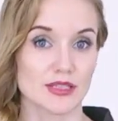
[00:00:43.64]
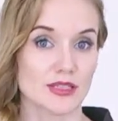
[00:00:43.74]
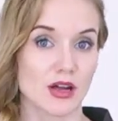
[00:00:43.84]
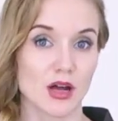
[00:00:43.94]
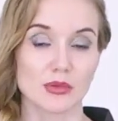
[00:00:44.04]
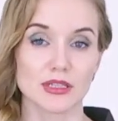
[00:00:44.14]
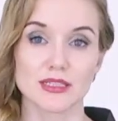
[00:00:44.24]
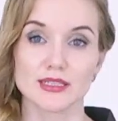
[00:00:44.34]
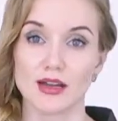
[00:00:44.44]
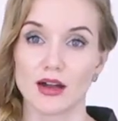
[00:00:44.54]
is commonly
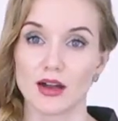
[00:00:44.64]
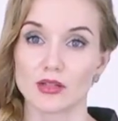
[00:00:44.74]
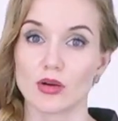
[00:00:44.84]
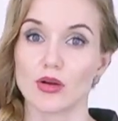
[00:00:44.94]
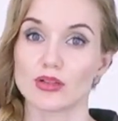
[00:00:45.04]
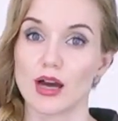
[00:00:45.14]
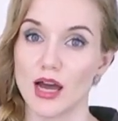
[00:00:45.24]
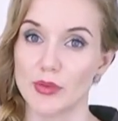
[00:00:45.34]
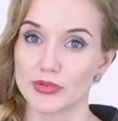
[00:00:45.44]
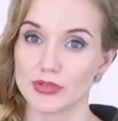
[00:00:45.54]
done on
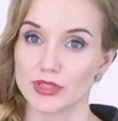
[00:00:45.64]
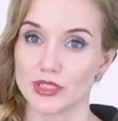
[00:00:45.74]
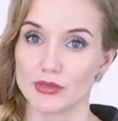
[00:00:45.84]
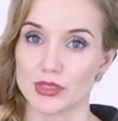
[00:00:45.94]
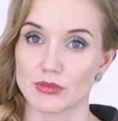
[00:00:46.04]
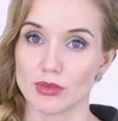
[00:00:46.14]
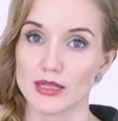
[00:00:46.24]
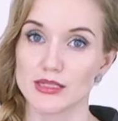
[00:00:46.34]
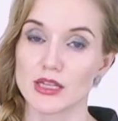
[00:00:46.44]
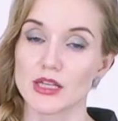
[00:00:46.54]
high productivity
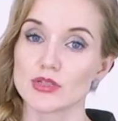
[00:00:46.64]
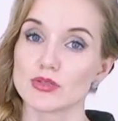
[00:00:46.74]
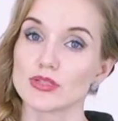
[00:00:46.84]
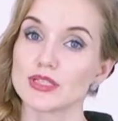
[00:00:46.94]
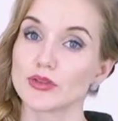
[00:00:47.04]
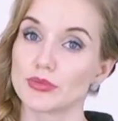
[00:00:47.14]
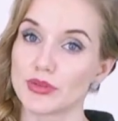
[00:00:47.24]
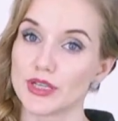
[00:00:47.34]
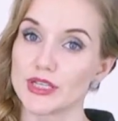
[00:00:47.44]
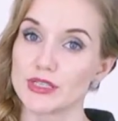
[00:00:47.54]
wells to
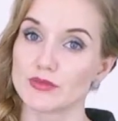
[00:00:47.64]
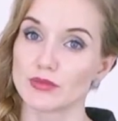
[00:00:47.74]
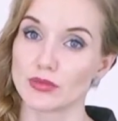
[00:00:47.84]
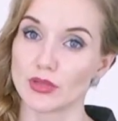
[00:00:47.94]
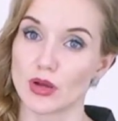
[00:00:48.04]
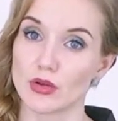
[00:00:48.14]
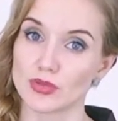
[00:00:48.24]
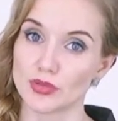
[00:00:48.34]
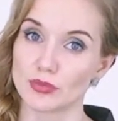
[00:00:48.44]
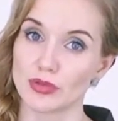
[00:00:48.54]
decrease flow
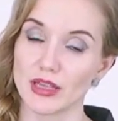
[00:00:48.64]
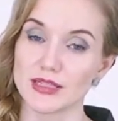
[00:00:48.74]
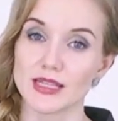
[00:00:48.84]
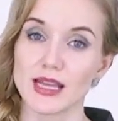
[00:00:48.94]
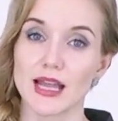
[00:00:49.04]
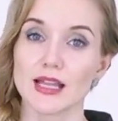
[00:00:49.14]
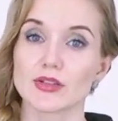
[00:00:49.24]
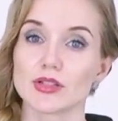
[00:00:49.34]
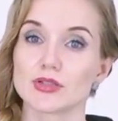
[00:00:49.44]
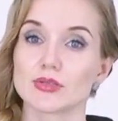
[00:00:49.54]
turbulence and
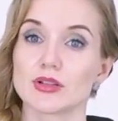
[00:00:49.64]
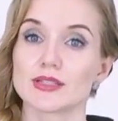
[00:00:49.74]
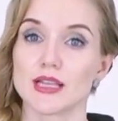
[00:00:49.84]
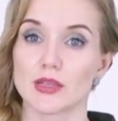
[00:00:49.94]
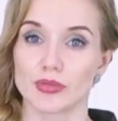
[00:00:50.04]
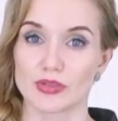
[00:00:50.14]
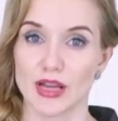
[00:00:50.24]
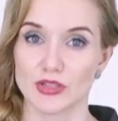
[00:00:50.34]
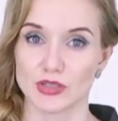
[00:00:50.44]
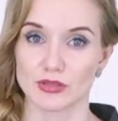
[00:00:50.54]
control sand
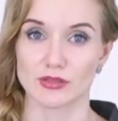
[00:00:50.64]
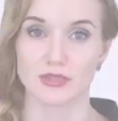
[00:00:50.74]
production.